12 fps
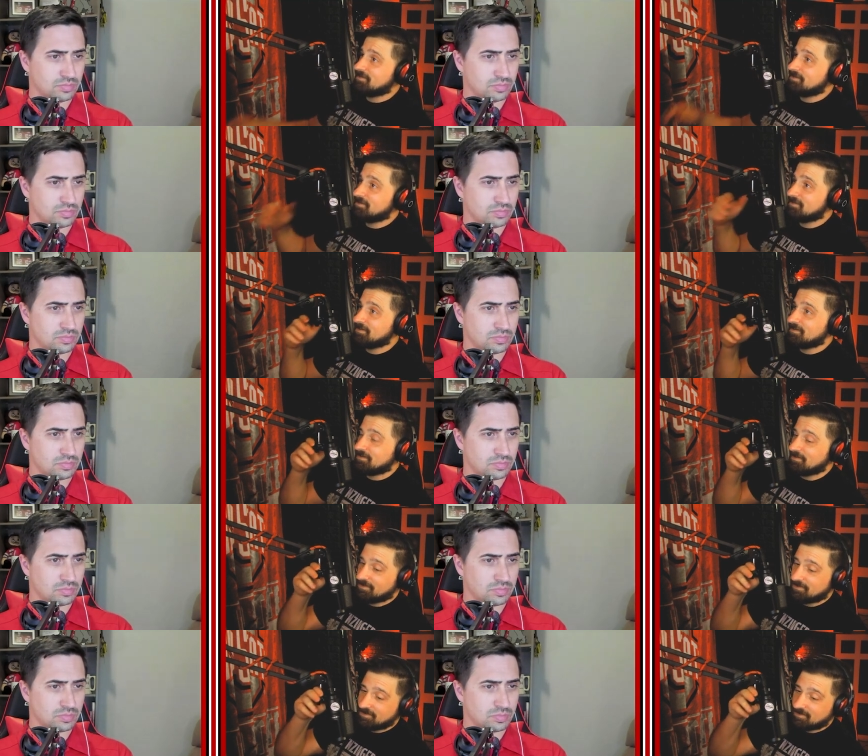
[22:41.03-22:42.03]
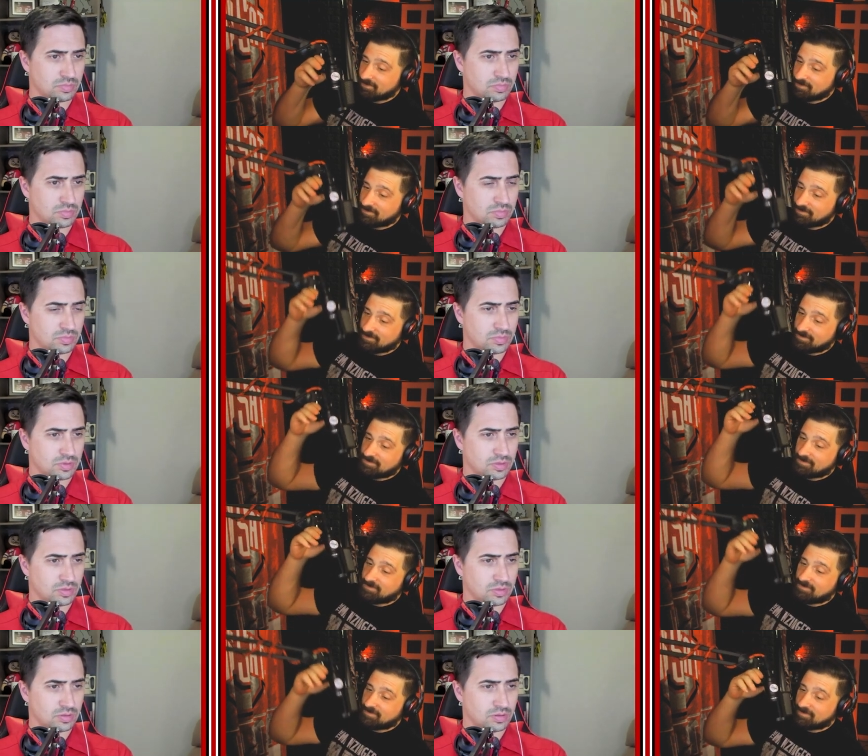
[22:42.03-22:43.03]

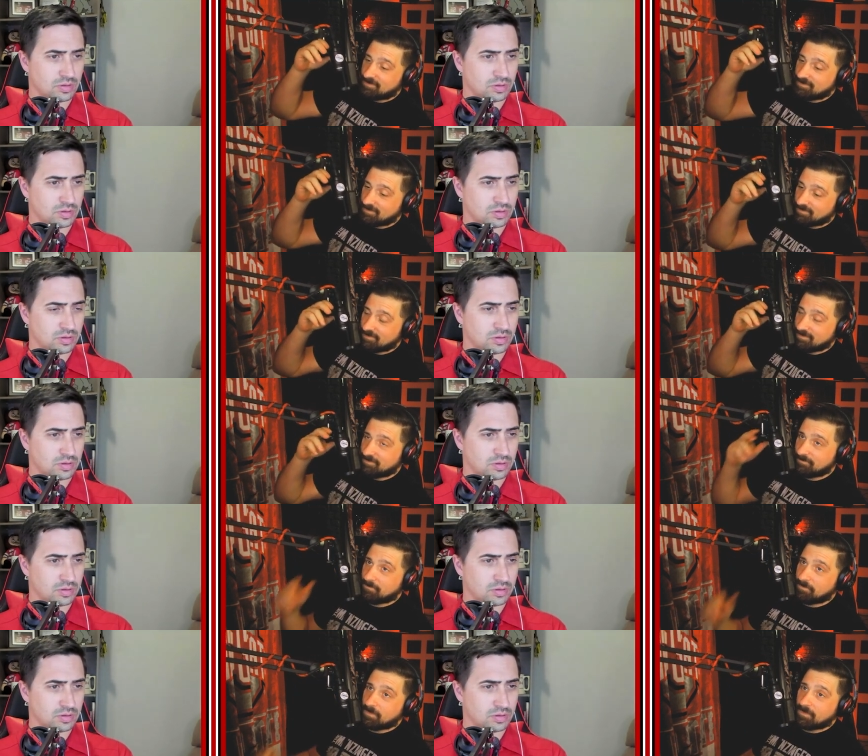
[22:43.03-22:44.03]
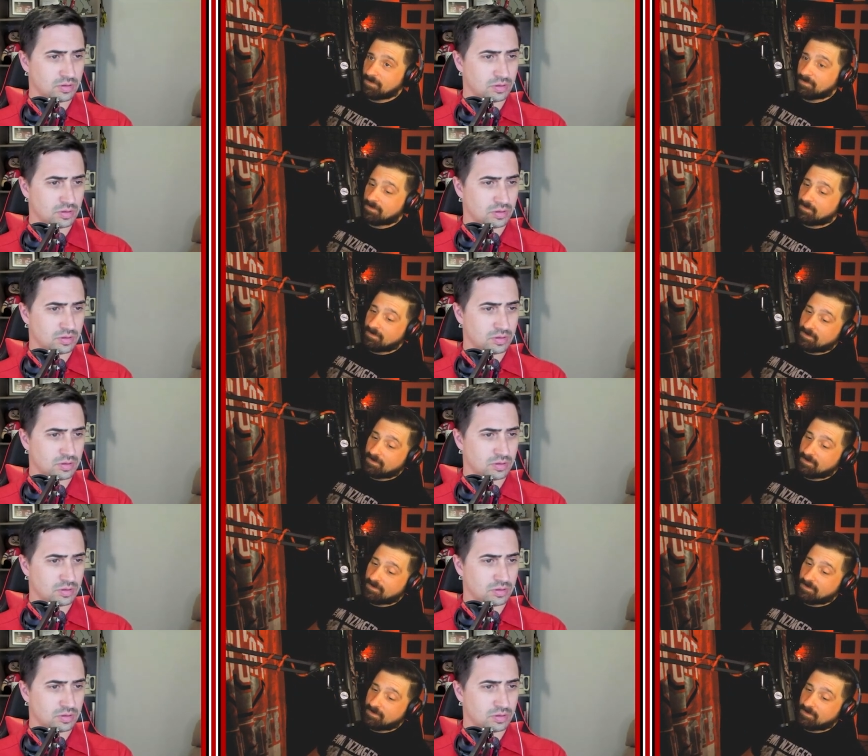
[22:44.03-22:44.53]
[no speech]